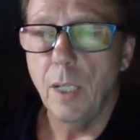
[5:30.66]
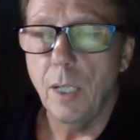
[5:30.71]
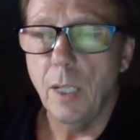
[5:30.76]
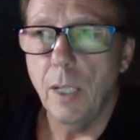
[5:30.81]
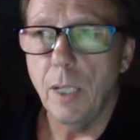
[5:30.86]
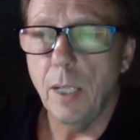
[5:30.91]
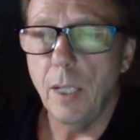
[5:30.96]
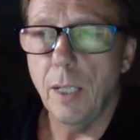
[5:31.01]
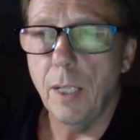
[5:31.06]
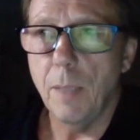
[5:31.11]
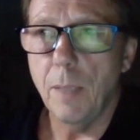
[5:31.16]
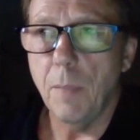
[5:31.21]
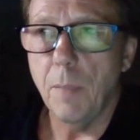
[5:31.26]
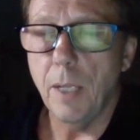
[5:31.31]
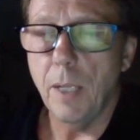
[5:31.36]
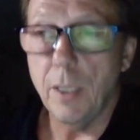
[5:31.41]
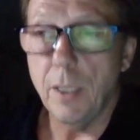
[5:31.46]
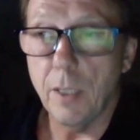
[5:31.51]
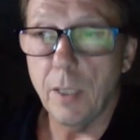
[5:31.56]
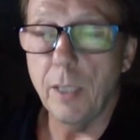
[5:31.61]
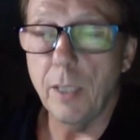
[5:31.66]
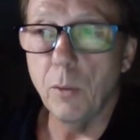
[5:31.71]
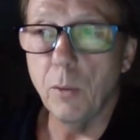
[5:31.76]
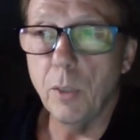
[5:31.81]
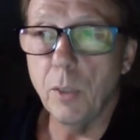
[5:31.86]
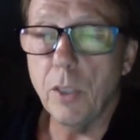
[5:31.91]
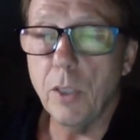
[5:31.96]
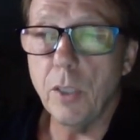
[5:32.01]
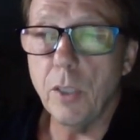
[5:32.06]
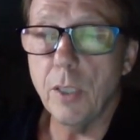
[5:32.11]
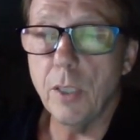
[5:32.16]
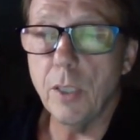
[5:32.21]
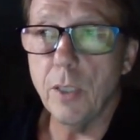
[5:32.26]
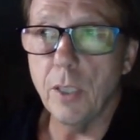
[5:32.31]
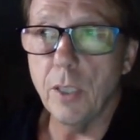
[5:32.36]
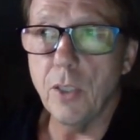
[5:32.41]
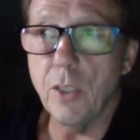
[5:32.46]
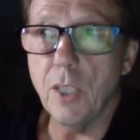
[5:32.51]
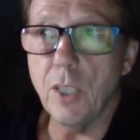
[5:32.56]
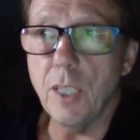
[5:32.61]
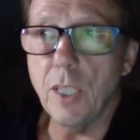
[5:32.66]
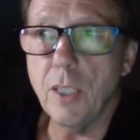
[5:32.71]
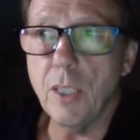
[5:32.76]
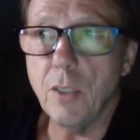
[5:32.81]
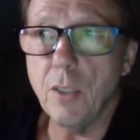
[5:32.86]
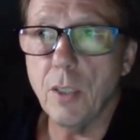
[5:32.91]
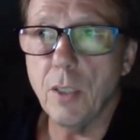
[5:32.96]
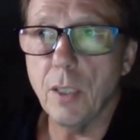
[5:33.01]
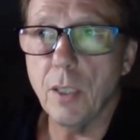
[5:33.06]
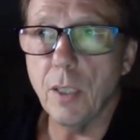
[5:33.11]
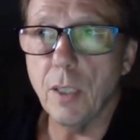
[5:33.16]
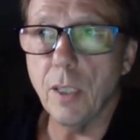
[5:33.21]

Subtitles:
it's an illness, it's a disease.